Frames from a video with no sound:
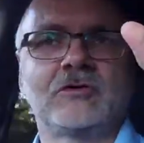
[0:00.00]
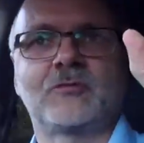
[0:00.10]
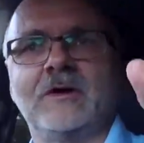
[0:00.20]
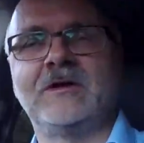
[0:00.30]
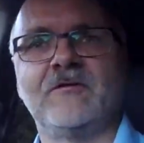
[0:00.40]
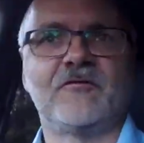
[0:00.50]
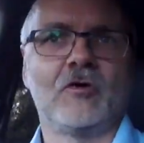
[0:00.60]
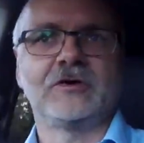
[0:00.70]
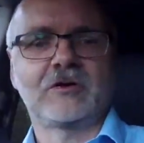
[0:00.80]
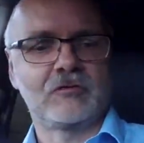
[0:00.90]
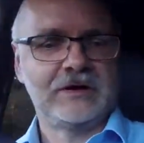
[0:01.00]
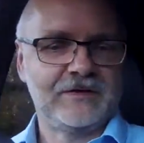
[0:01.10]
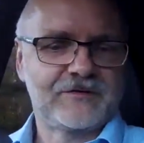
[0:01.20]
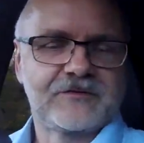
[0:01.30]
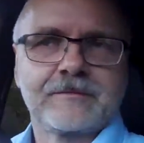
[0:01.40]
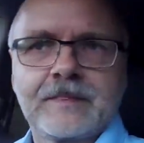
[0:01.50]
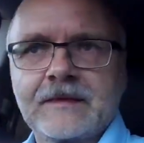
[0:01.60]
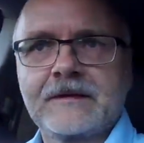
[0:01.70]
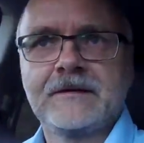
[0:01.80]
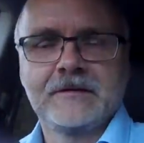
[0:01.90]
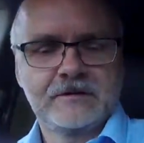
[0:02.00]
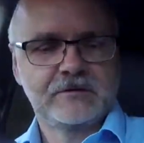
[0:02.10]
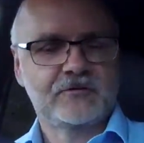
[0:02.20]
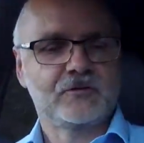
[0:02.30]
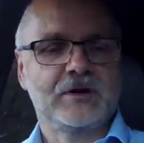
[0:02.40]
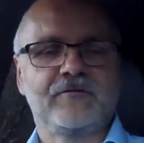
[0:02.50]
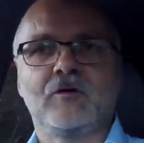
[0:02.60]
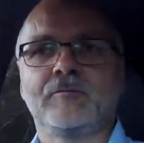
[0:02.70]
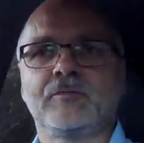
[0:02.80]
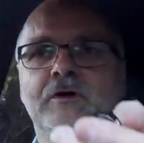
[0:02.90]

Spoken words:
24 degrees. Should have opened the